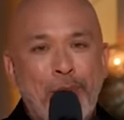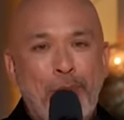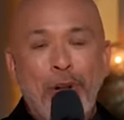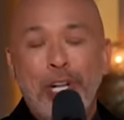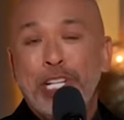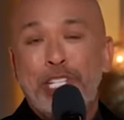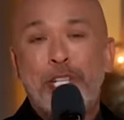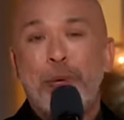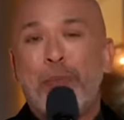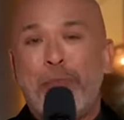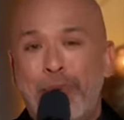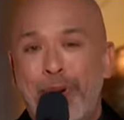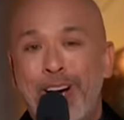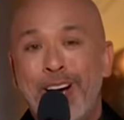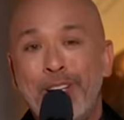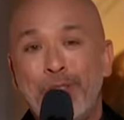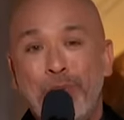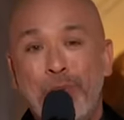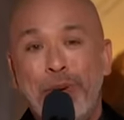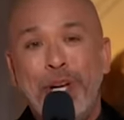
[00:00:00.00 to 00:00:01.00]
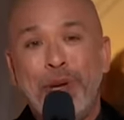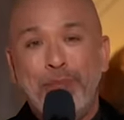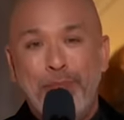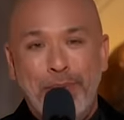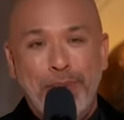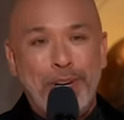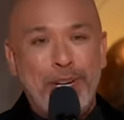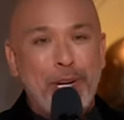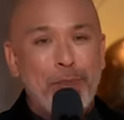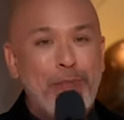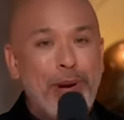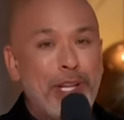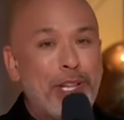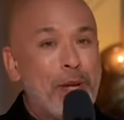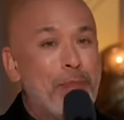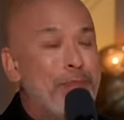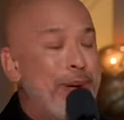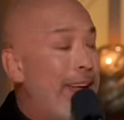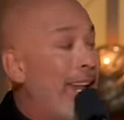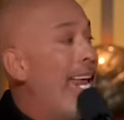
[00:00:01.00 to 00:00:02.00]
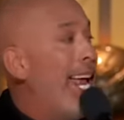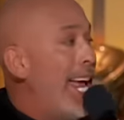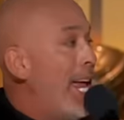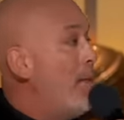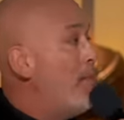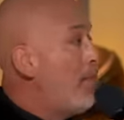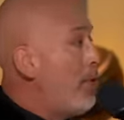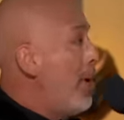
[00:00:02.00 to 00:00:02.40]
Pulitzer Prize-winning book about the Manhattan